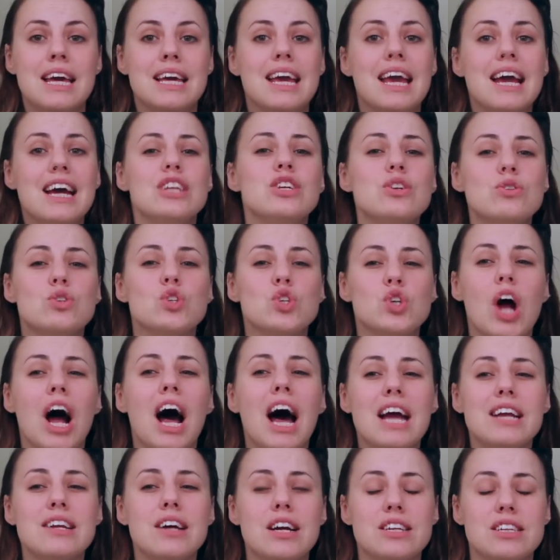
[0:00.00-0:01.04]
Can you
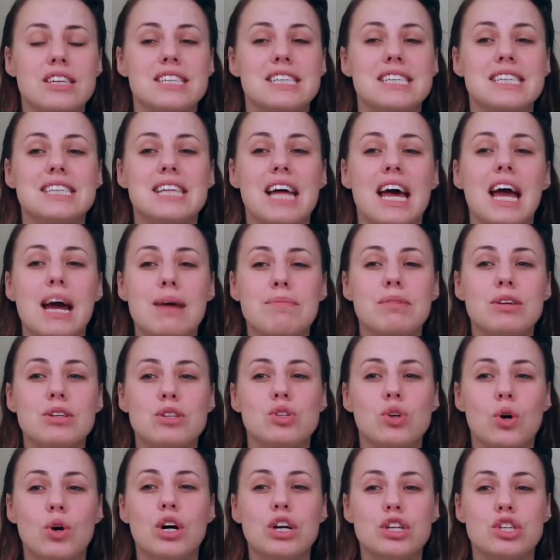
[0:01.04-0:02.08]
try not to slam
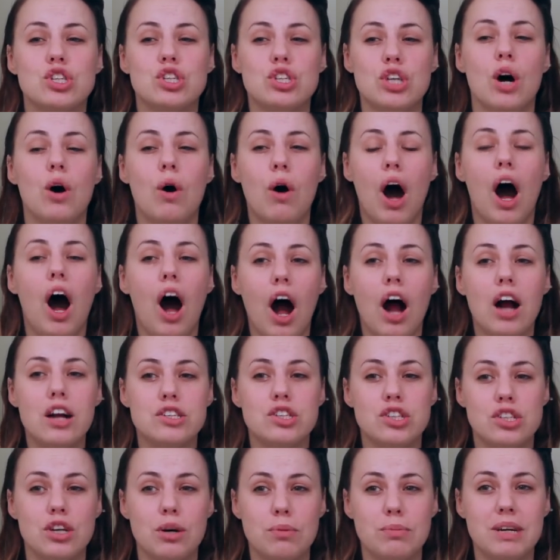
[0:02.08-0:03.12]
the door so
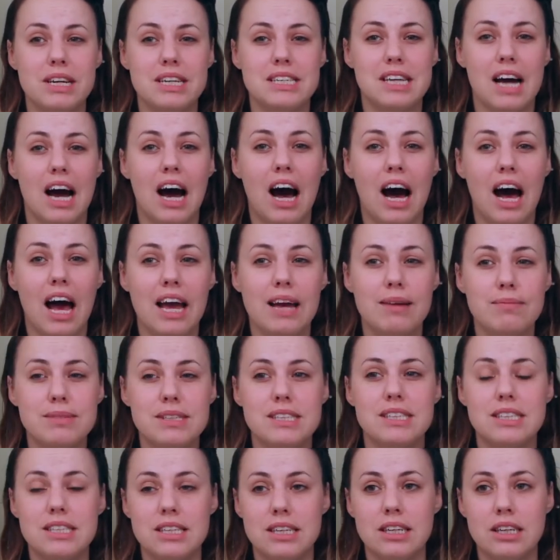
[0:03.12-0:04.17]
hard so many
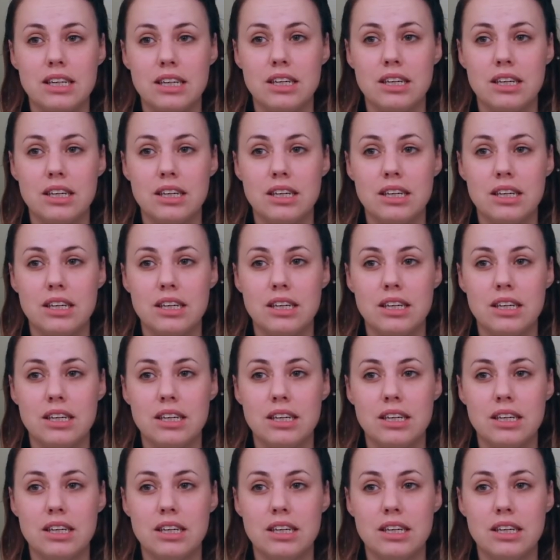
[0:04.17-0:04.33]
times?